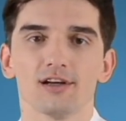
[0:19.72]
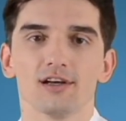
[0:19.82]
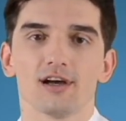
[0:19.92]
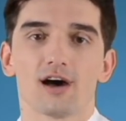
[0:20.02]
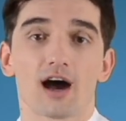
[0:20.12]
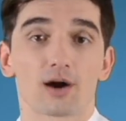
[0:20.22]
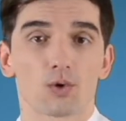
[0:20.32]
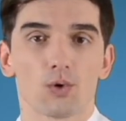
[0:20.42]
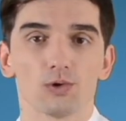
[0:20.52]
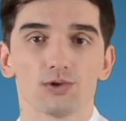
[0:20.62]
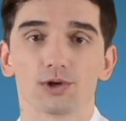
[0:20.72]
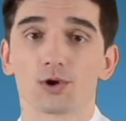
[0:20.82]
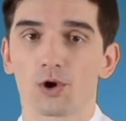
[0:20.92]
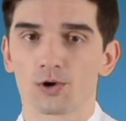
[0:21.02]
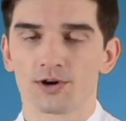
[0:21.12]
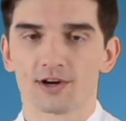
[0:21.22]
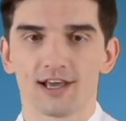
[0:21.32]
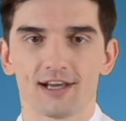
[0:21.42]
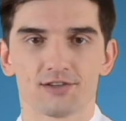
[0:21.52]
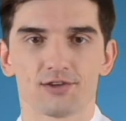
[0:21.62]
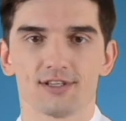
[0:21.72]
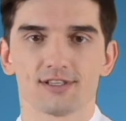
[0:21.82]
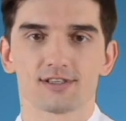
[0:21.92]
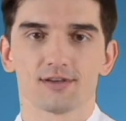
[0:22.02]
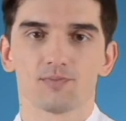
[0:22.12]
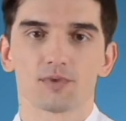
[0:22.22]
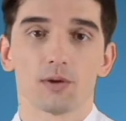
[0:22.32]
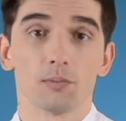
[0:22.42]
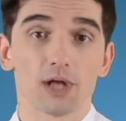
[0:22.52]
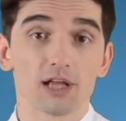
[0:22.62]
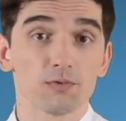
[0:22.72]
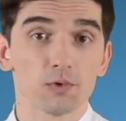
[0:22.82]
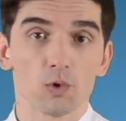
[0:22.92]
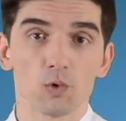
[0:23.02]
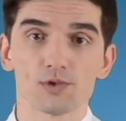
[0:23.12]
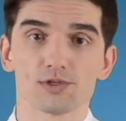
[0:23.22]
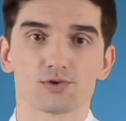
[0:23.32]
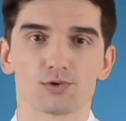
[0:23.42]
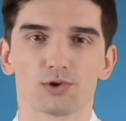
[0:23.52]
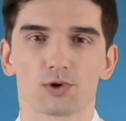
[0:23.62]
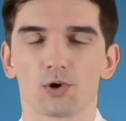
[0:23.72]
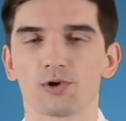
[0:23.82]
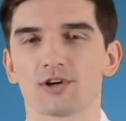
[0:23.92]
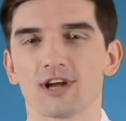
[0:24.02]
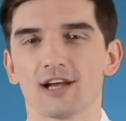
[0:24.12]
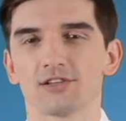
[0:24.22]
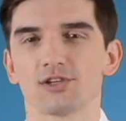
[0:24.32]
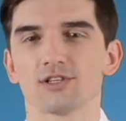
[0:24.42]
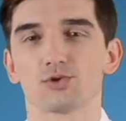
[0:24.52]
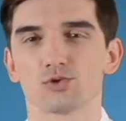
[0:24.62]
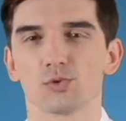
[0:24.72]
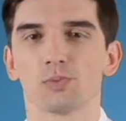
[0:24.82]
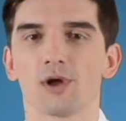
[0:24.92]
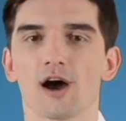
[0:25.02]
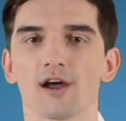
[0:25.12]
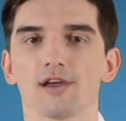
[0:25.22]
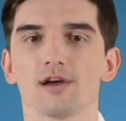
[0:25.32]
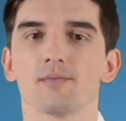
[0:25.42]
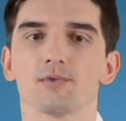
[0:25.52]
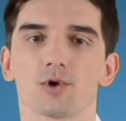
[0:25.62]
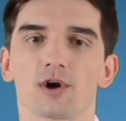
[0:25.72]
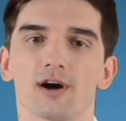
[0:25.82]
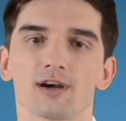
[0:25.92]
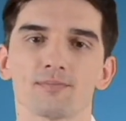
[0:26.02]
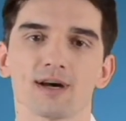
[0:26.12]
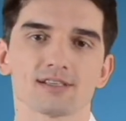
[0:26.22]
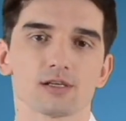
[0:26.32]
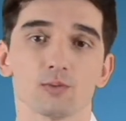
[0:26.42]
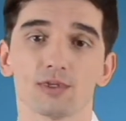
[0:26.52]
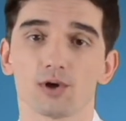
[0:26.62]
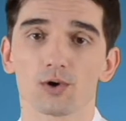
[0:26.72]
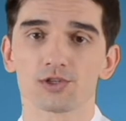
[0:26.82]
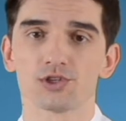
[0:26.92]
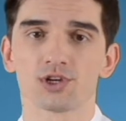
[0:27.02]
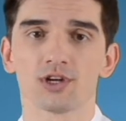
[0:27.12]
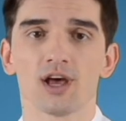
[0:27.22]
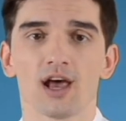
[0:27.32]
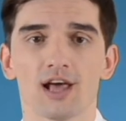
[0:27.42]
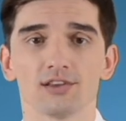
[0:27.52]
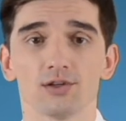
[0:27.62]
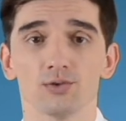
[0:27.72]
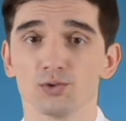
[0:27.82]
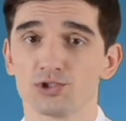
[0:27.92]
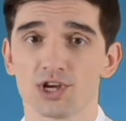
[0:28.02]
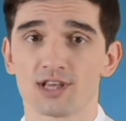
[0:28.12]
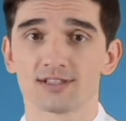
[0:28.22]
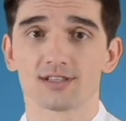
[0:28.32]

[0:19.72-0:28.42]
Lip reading: are called the coronary arteries. Blood flows through the coronary arteries to supply your heart muscle with oxygen and nutrients.